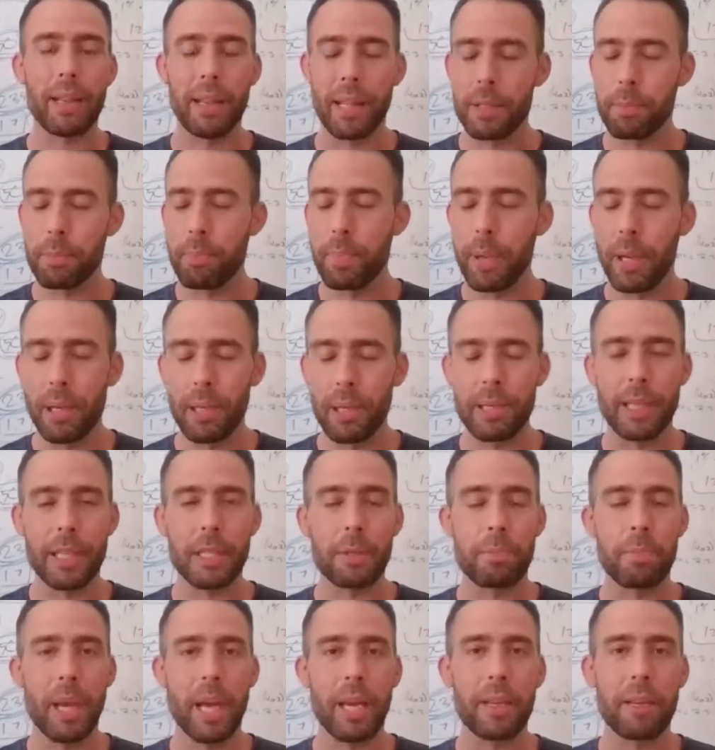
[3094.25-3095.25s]
Let's build.
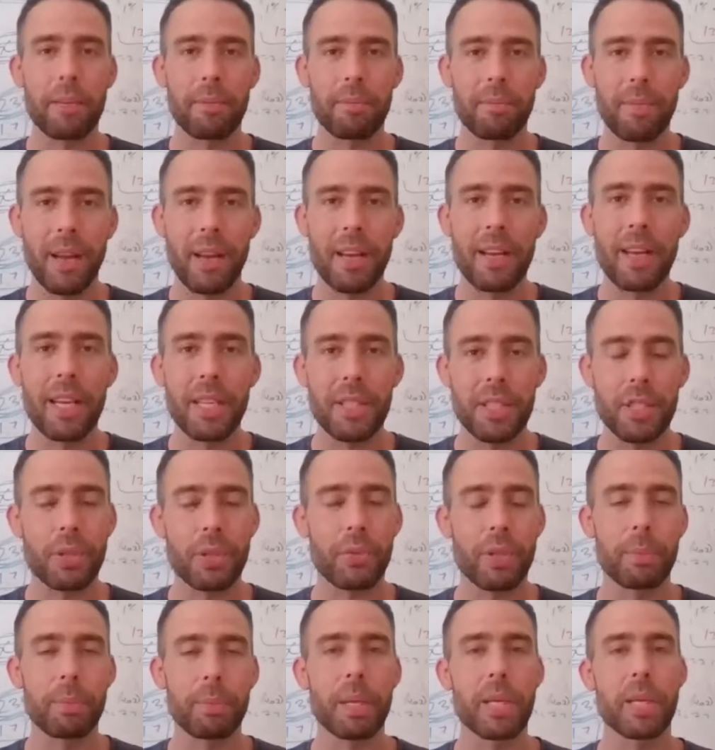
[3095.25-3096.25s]
Let's make
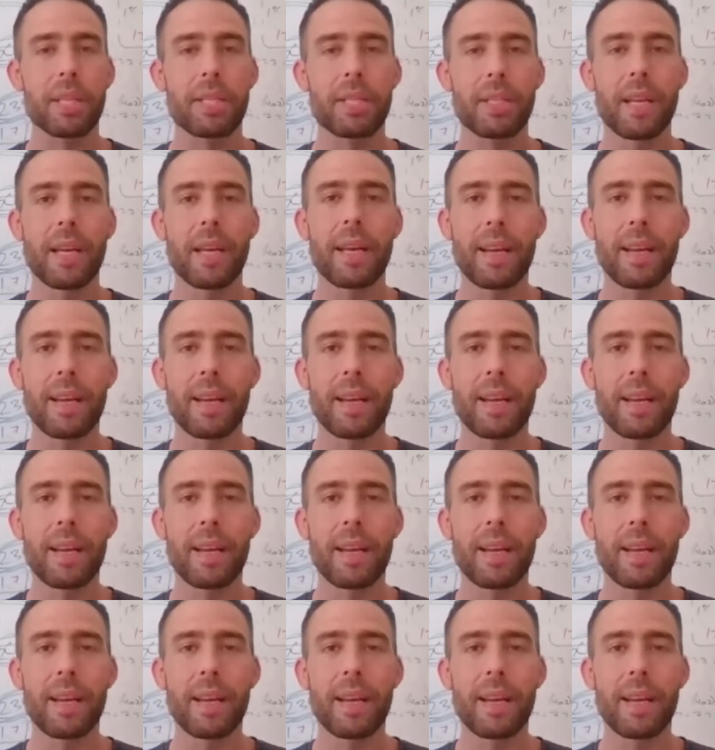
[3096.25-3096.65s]
history because,